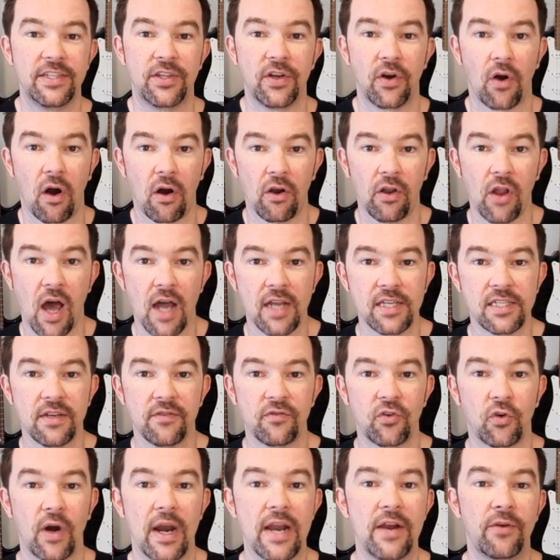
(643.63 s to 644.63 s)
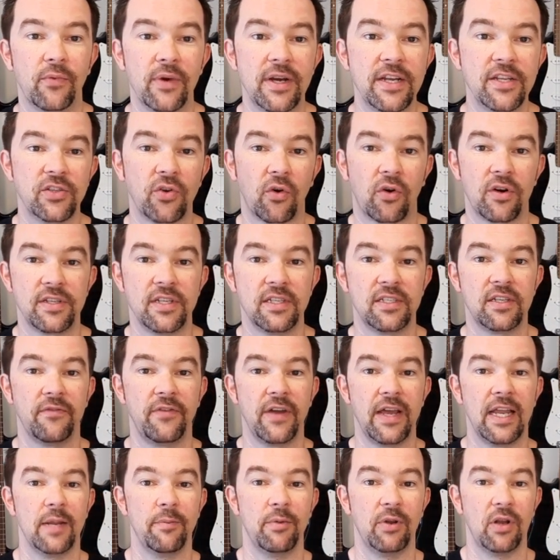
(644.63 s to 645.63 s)
There are lots of great resources
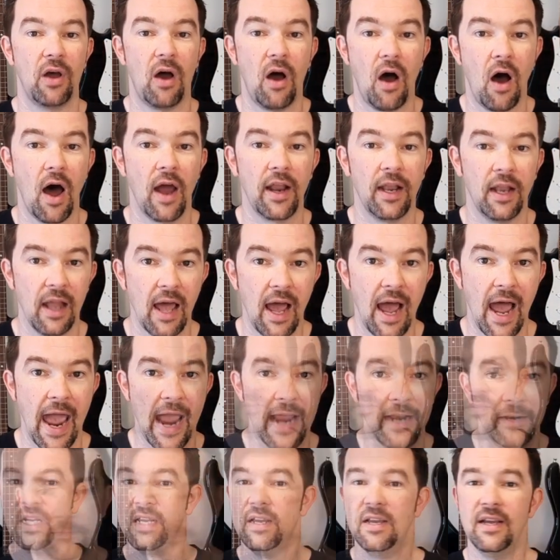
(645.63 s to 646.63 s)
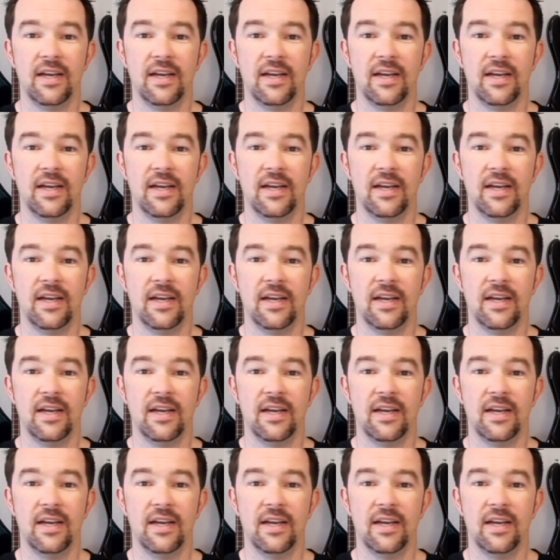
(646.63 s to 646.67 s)
available online.